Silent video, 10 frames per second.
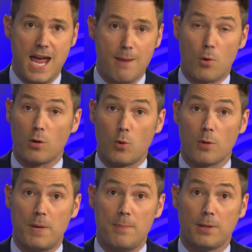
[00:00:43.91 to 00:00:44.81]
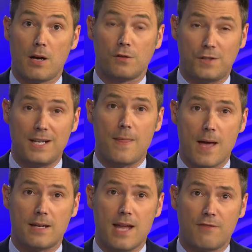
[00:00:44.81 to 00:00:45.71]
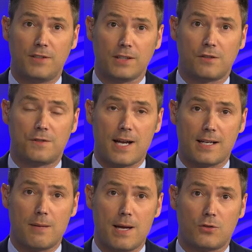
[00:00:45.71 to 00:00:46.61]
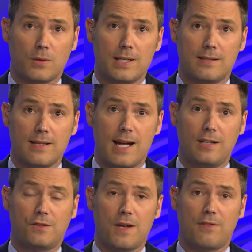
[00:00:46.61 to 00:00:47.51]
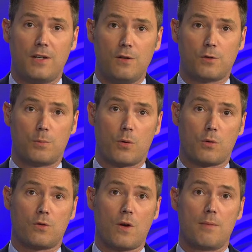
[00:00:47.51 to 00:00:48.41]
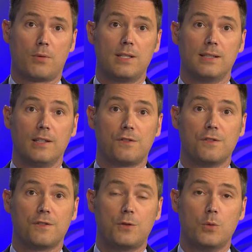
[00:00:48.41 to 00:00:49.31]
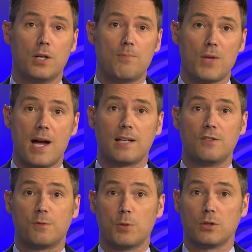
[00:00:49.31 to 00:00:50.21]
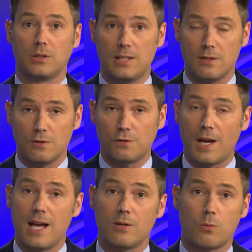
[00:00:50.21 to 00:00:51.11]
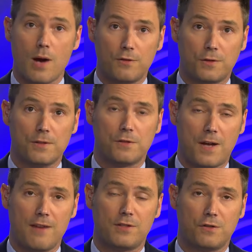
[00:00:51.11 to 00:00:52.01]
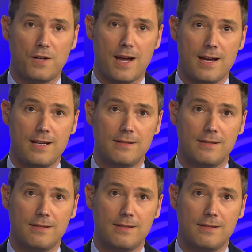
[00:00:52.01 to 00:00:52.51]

More and more people are seeing that Netflix documentary, and tonight 7 News reporter Sean Brenda listens to what Ogdensburg leaders and residents have to say.